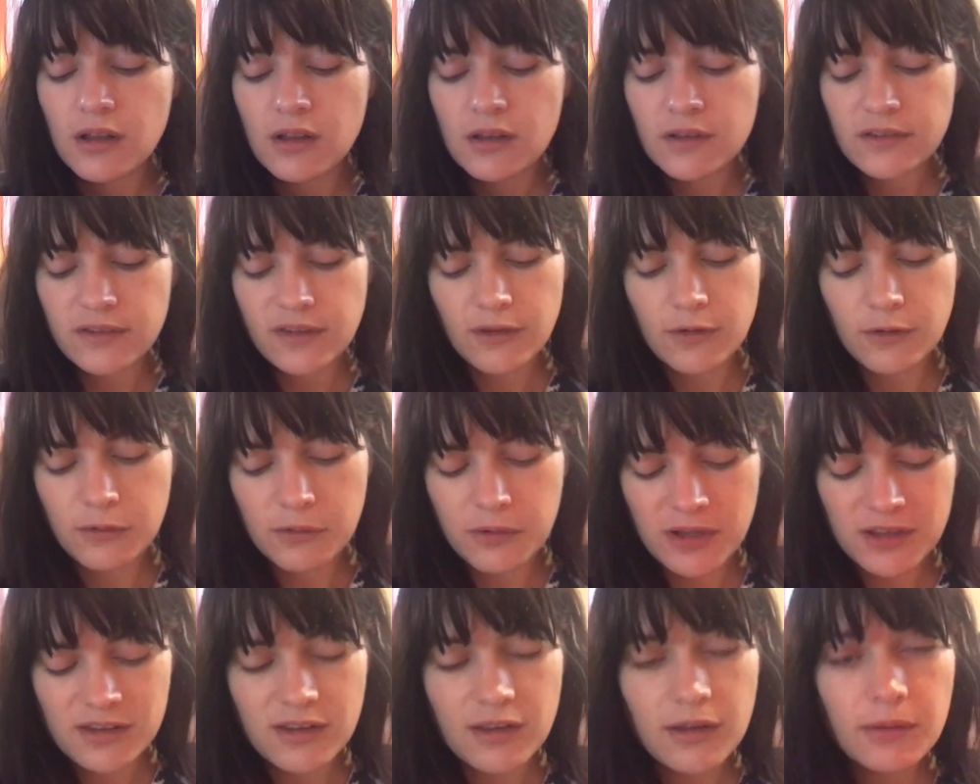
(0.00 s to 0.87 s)
so
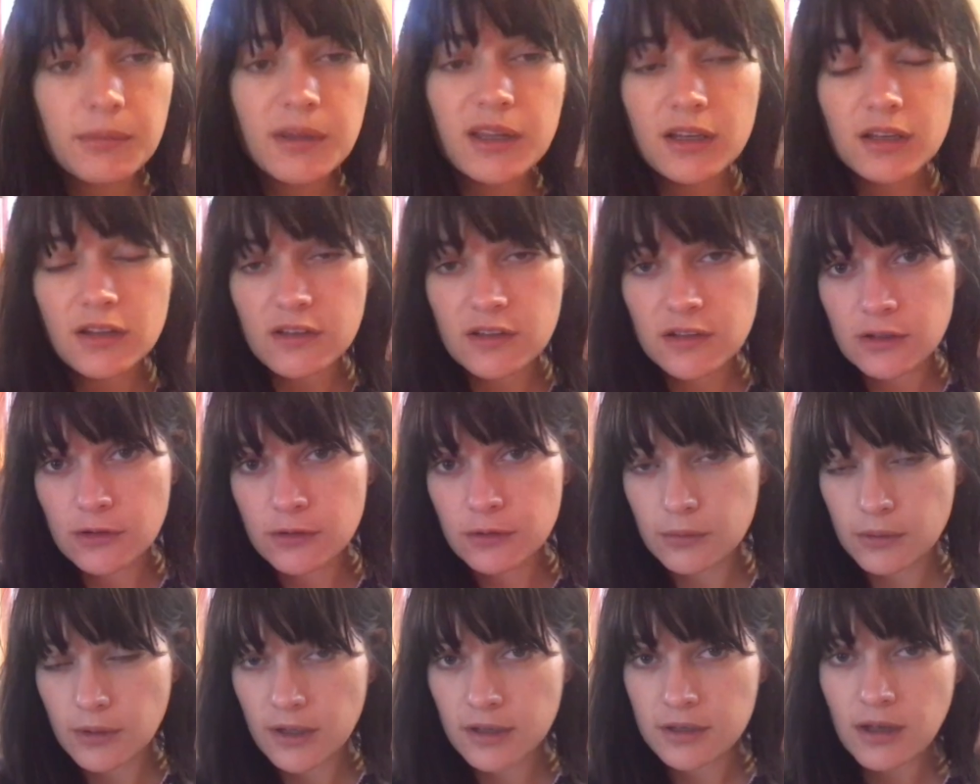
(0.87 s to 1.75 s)
I think I'm gonna do
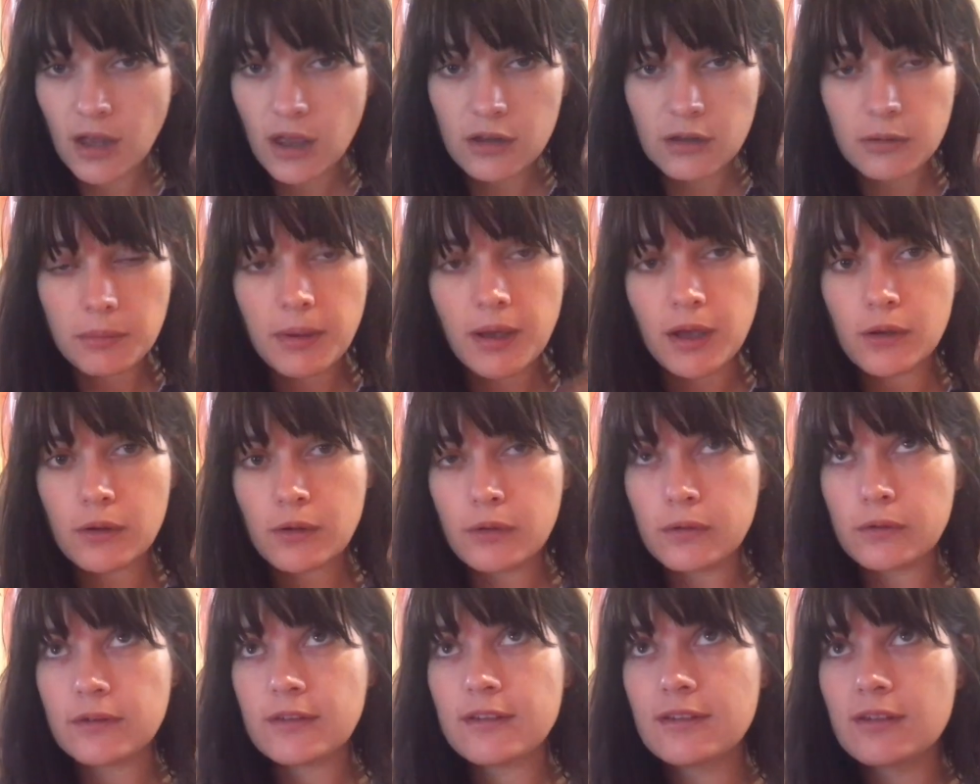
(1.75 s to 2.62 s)
another
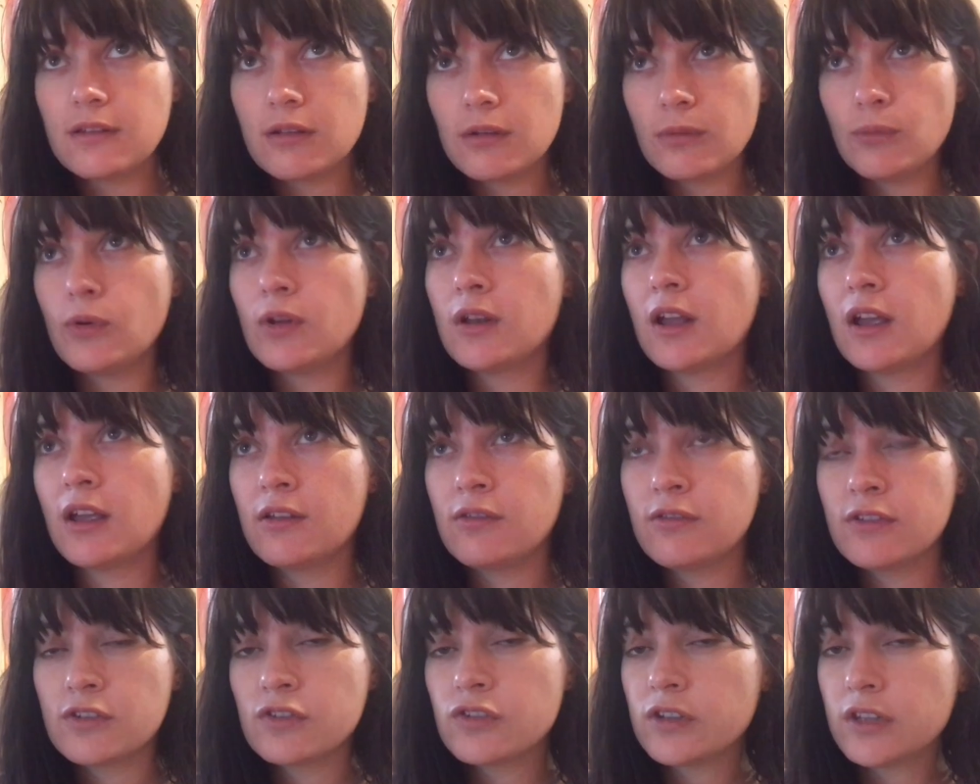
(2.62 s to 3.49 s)
post when I
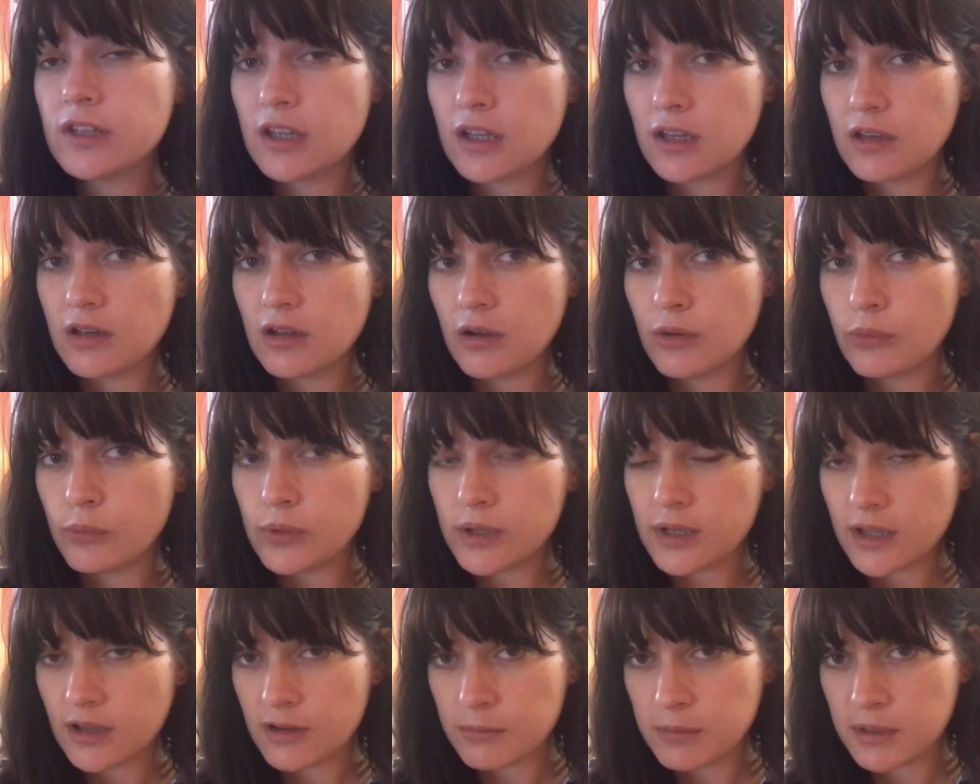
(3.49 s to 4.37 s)
officially hit a
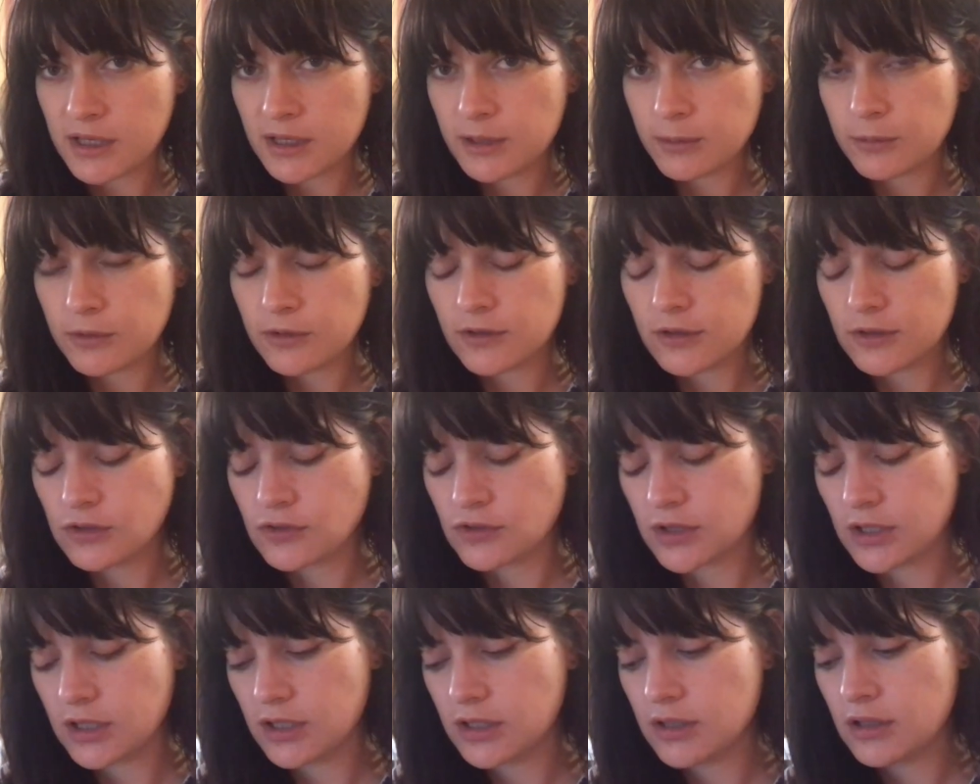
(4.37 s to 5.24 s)
week of being able to
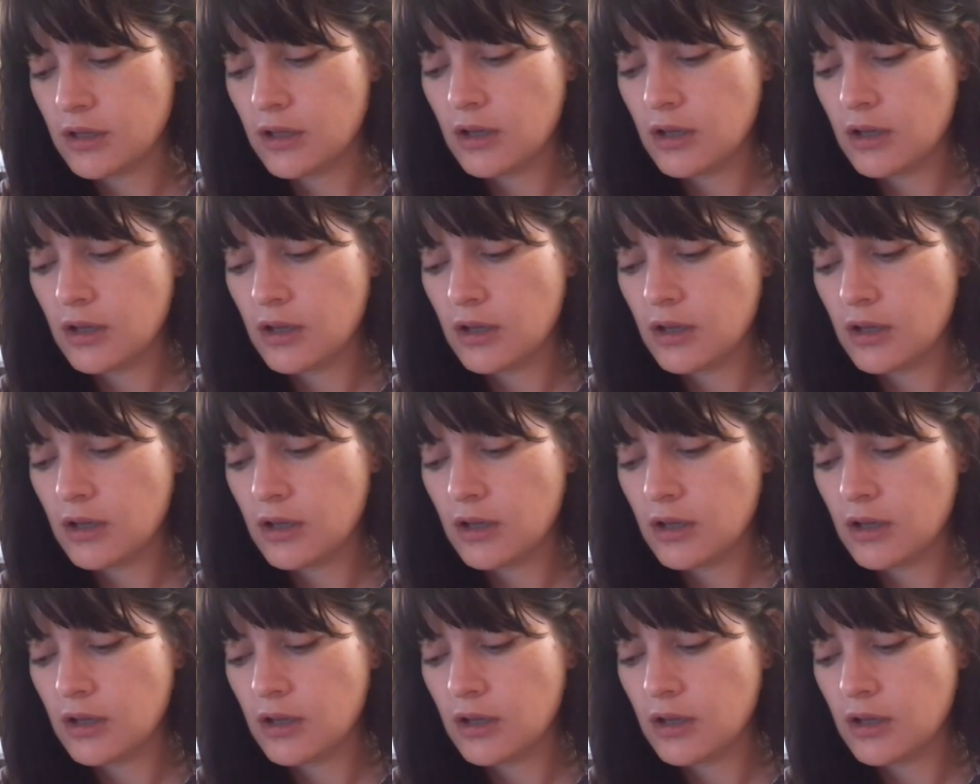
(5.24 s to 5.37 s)
drink,